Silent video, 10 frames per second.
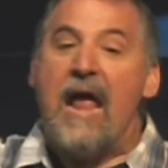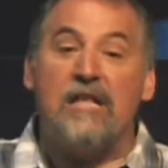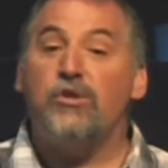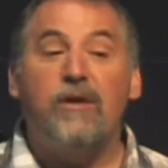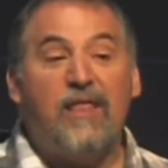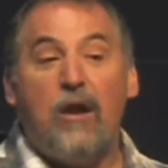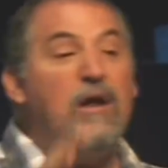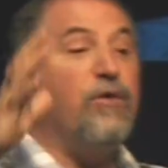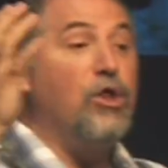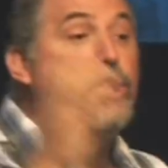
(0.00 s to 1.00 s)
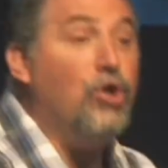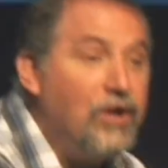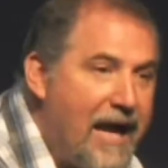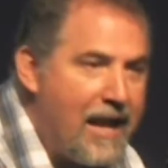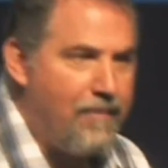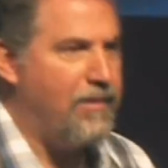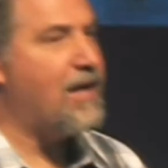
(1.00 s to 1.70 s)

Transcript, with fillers: And so they don't even look at it